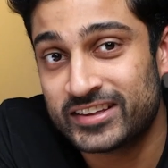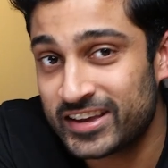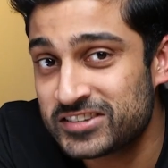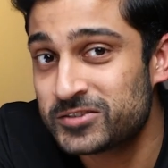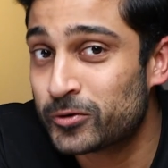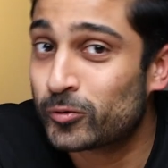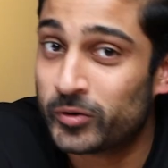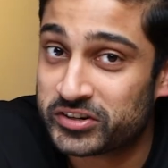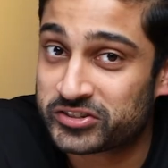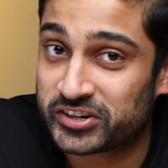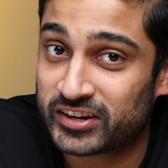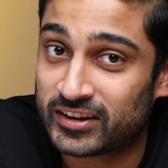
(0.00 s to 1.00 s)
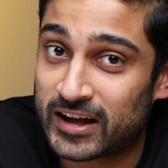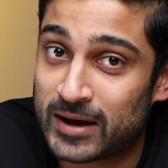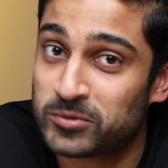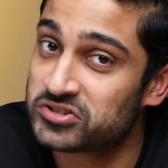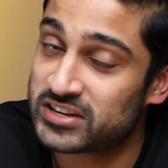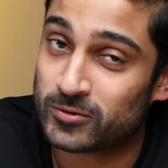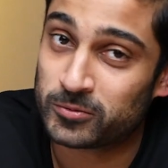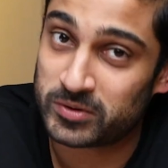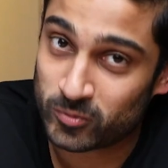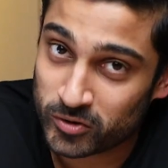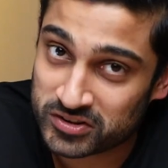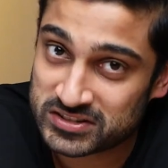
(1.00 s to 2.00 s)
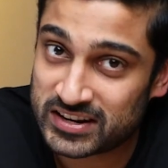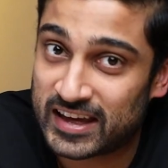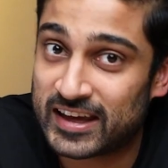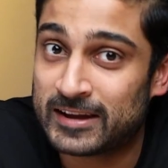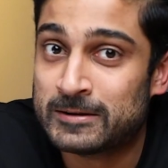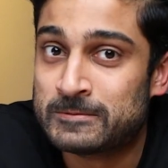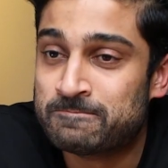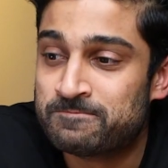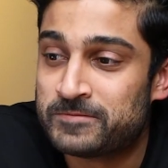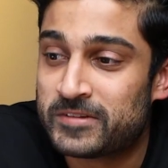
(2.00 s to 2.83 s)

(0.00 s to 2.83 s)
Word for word: In case you were wondering how much that would be worth today,